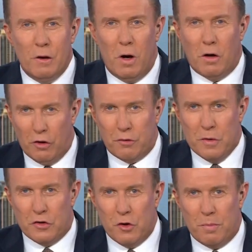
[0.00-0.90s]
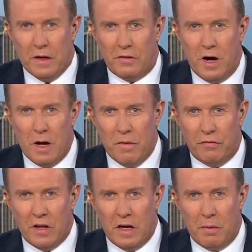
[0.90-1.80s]
While Christmas should be a time
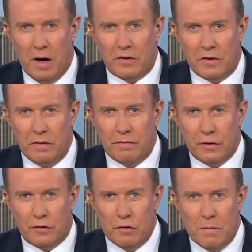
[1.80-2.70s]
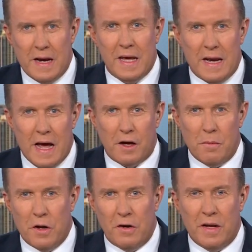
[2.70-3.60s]
of celebration, for too many in our
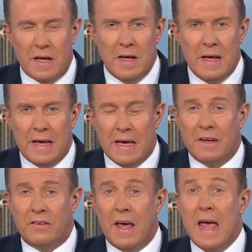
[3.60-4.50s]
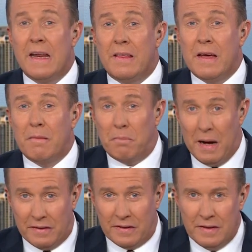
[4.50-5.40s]
community, it's anything
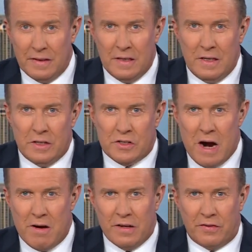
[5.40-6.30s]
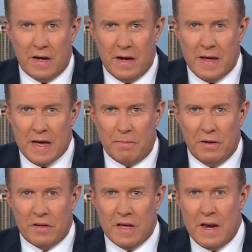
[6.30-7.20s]
but. Charities say they are
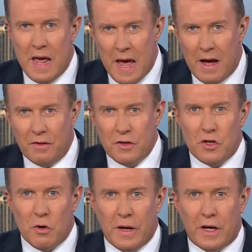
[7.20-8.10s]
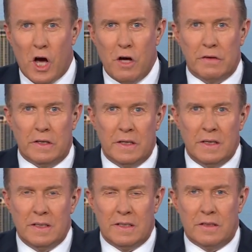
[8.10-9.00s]
busier now than during COVID
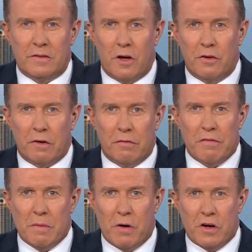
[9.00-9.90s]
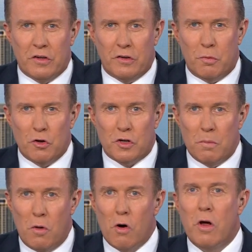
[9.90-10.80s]
as cost of living pressures push
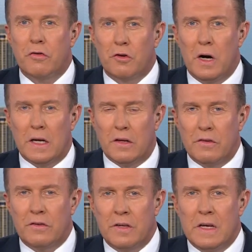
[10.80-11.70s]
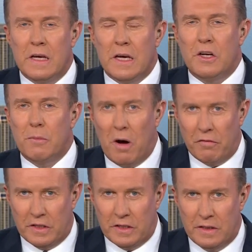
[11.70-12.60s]
more Australians into
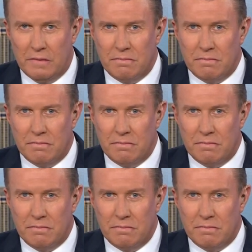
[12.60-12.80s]
poverty.